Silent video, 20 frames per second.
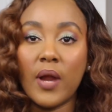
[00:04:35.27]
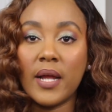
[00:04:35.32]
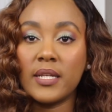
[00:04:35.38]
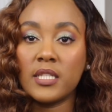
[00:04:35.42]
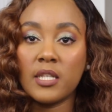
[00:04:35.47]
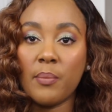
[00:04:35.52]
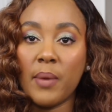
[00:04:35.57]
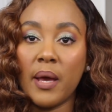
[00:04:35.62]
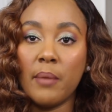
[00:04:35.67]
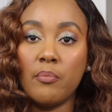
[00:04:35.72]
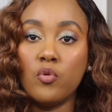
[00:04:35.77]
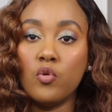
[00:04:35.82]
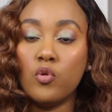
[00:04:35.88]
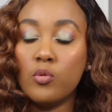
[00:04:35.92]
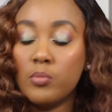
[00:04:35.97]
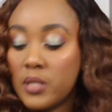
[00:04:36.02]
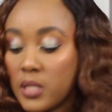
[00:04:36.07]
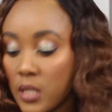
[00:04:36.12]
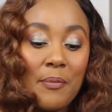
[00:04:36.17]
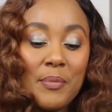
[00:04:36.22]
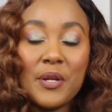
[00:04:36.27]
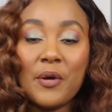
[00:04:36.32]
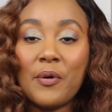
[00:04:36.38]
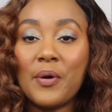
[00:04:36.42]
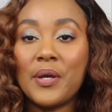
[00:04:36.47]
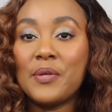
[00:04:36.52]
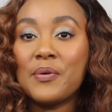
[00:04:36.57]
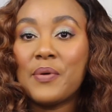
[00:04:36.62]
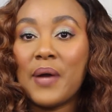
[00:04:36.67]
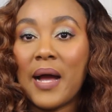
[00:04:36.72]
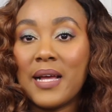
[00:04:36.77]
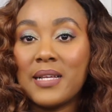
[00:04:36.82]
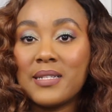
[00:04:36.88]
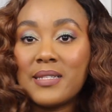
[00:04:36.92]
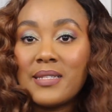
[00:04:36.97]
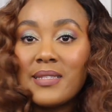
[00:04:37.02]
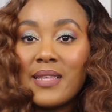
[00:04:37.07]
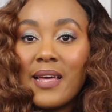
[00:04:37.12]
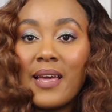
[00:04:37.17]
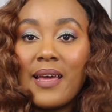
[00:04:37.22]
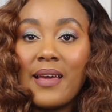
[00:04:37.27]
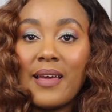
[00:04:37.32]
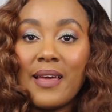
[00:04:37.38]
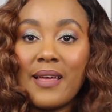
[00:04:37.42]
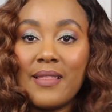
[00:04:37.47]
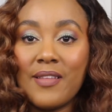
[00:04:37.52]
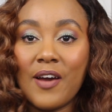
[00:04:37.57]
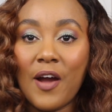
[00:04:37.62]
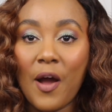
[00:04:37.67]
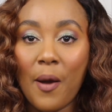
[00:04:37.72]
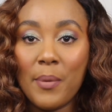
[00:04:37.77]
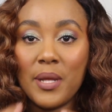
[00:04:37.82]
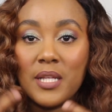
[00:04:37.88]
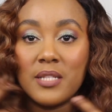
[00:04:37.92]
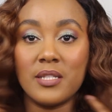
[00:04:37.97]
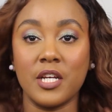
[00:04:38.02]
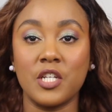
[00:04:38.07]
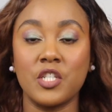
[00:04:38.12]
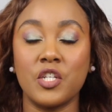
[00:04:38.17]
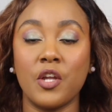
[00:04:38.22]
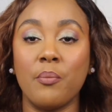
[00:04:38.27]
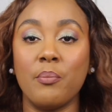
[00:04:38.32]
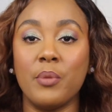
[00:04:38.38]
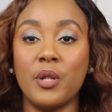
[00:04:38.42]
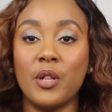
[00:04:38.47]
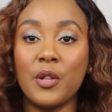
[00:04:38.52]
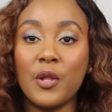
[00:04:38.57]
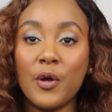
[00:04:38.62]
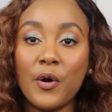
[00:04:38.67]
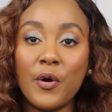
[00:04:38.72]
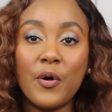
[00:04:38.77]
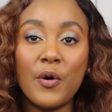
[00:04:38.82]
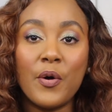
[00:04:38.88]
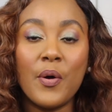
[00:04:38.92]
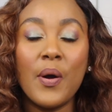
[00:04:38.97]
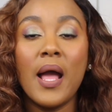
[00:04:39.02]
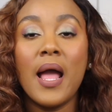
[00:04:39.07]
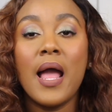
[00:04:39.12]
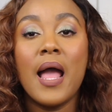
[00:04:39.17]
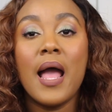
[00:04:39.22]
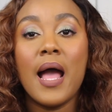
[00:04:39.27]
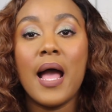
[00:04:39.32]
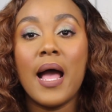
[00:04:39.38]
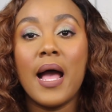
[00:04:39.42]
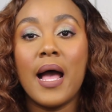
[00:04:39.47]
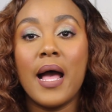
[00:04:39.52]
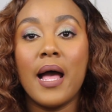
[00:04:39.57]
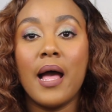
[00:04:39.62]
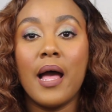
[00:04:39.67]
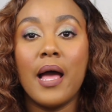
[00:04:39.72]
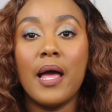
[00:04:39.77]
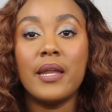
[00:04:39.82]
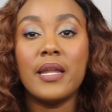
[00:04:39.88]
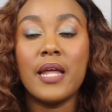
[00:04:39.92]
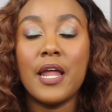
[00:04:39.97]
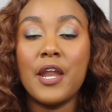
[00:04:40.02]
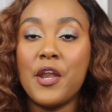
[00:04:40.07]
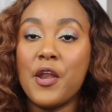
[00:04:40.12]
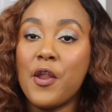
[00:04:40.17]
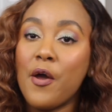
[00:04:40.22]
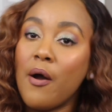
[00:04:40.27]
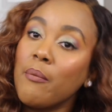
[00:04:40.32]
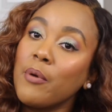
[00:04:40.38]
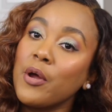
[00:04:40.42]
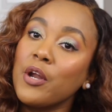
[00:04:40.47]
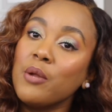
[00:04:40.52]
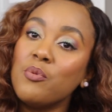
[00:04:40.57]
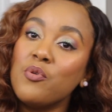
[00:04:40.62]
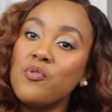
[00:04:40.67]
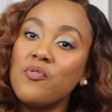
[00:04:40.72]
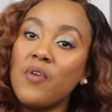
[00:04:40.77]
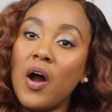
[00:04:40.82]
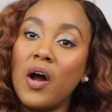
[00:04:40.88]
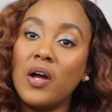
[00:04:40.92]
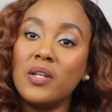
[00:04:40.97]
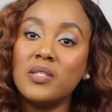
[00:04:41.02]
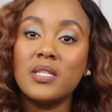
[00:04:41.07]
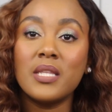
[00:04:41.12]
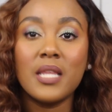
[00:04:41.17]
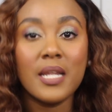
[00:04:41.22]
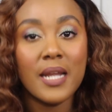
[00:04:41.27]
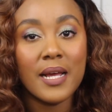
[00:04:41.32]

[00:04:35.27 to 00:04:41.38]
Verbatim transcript: right at my boobs. Let me know what you guys think in the comment section below. And now I'm gonna move on to